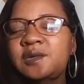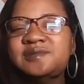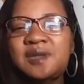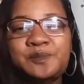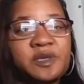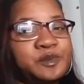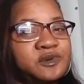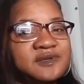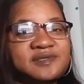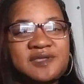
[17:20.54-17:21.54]
Some people
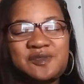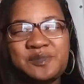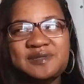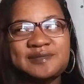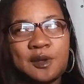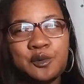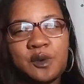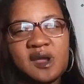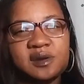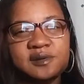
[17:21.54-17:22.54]
just need to be
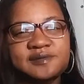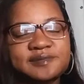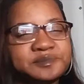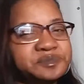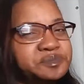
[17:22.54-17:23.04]
songwriters.